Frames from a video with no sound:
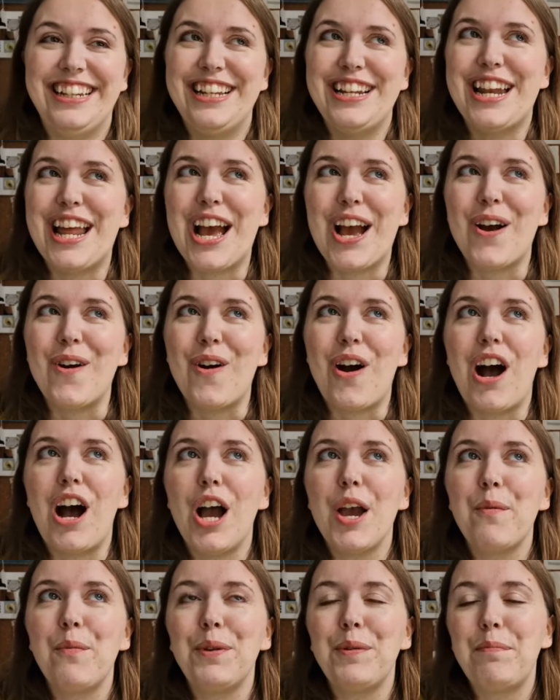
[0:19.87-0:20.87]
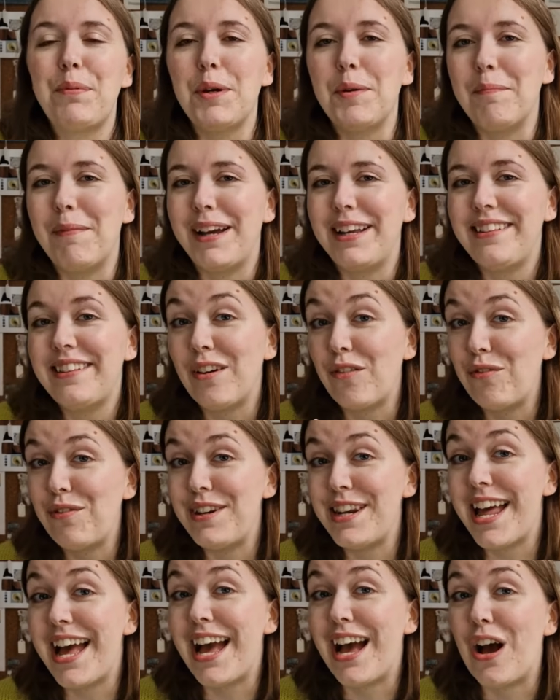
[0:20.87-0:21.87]
Now, I would put myself
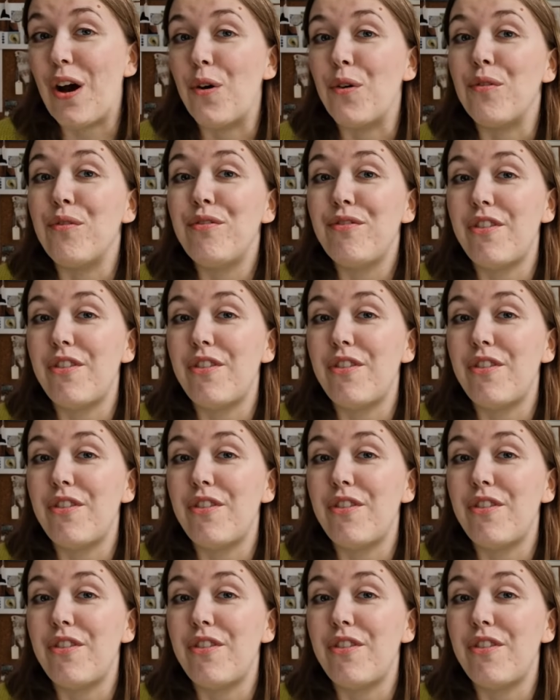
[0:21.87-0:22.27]
now